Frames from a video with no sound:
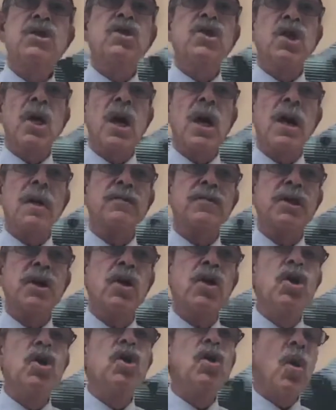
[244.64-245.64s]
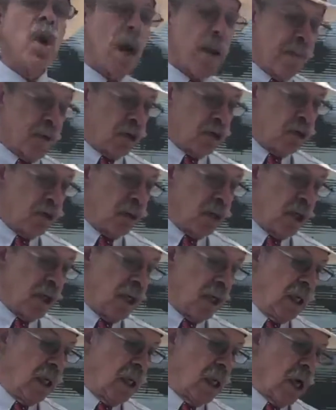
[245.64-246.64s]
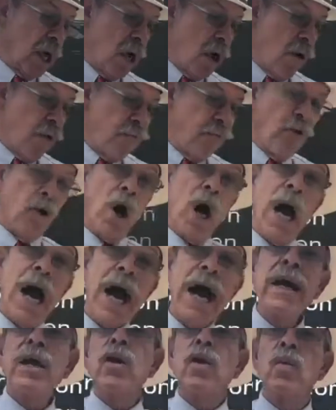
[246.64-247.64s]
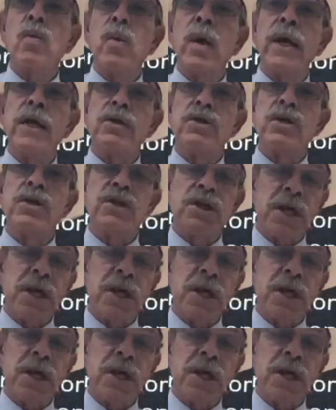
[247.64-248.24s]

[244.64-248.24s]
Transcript: jobs and new opportunity for higher wages